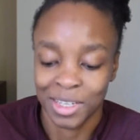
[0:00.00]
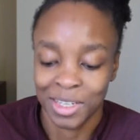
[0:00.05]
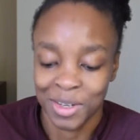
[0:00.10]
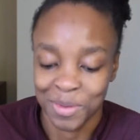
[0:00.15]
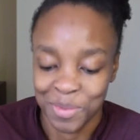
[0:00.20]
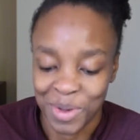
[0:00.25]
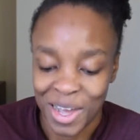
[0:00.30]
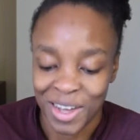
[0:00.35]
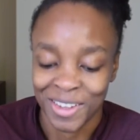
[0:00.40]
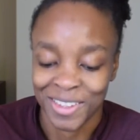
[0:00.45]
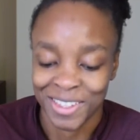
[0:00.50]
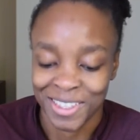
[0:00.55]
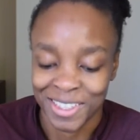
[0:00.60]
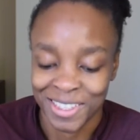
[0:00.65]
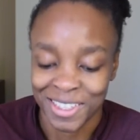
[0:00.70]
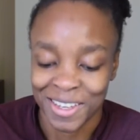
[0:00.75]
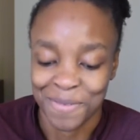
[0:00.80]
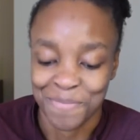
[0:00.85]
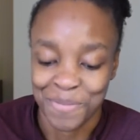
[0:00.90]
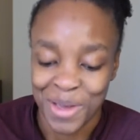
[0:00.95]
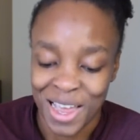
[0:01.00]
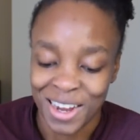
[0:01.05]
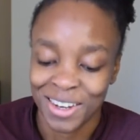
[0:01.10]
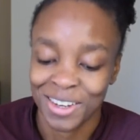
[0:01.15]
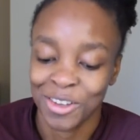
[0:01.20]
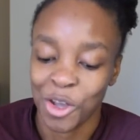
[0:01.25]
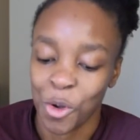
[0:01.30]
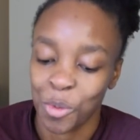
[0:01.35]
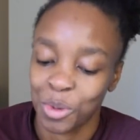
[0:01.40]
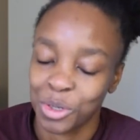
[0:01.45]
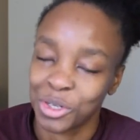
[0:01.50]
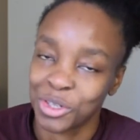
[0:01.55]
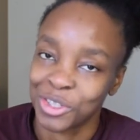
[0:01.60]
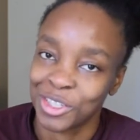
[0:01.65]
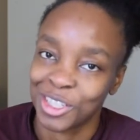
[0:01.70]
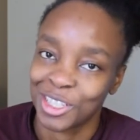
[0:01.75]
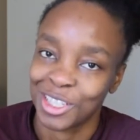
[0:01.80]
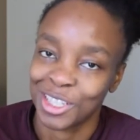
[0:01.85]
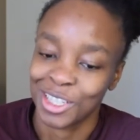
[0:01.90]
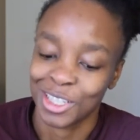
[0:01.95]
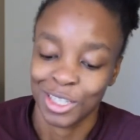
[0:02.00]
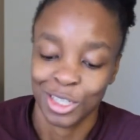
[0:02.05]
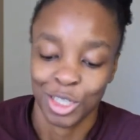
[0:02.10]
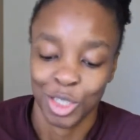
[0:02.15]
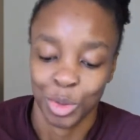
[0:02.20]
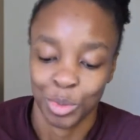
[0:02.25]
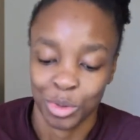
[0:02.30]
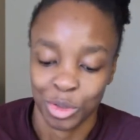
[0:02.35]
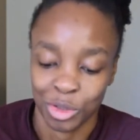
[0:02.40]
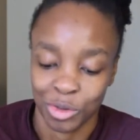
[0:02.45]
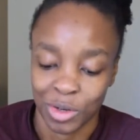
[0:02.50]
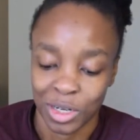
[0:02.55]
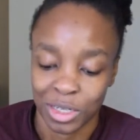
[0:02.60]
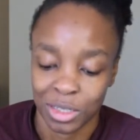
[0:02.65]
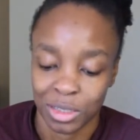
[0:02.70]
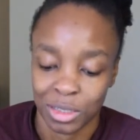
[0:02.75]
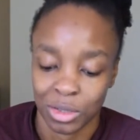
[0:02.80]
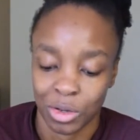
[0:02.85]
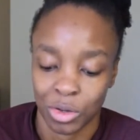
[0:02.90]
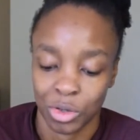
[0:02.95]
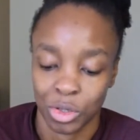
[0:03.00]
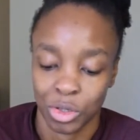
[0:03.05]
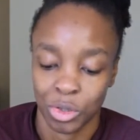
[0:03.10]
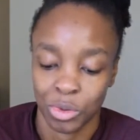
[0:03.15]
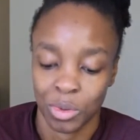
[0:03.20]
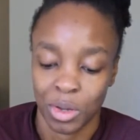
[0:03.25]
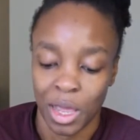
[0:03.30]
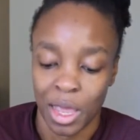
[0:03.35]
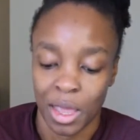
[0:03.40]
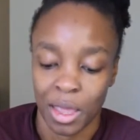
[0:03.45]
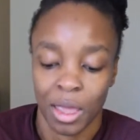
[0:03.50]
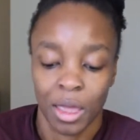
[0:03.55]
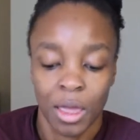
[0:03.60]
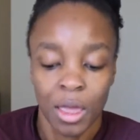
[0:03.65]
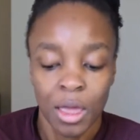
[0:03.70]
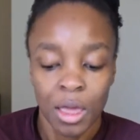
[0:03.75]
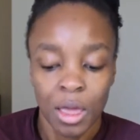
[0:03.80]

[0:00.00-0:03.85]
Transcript: about this impending opportunity to progress onto a